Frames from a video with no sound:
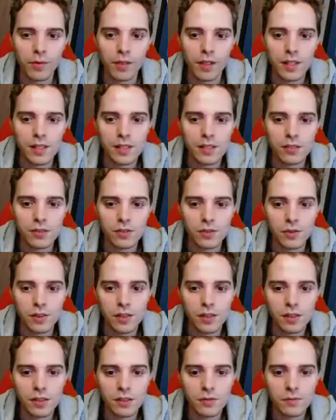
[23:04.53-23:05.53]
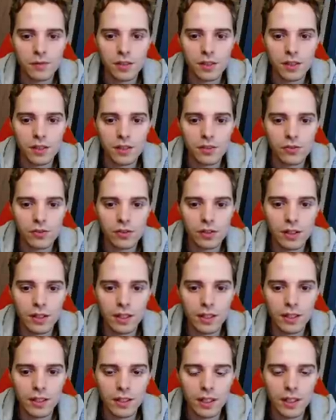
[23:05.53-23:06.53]
priced, which is something I don't
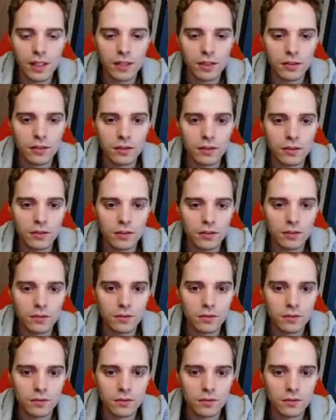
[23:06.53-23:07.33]
like at all.